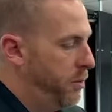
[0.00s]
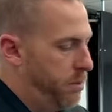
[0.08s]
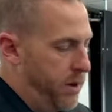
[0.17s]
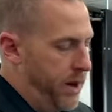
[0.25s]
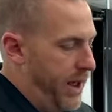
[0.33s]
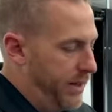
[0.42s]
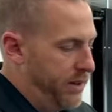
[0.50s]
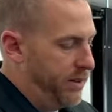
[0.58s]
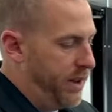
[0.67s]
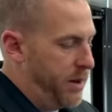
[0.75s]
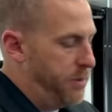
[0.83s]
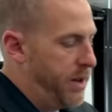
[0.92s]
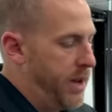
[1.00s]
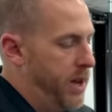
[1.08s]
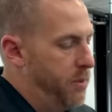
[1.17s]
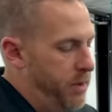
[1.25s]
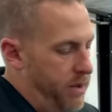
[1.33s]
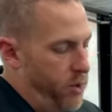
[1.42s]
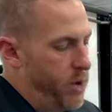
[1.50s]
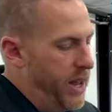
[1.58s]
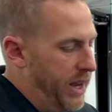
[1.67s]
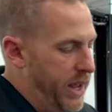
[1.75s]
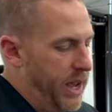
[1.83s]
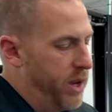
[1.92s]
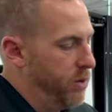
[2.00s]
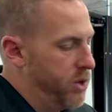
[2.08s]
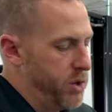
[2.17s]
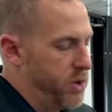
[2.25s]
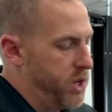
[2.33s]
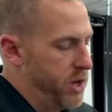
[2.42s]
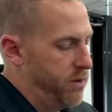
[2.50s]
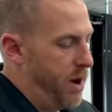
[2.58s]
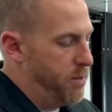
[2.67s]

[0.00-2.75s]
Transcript: but at the same time, if you had a KO2 sitting right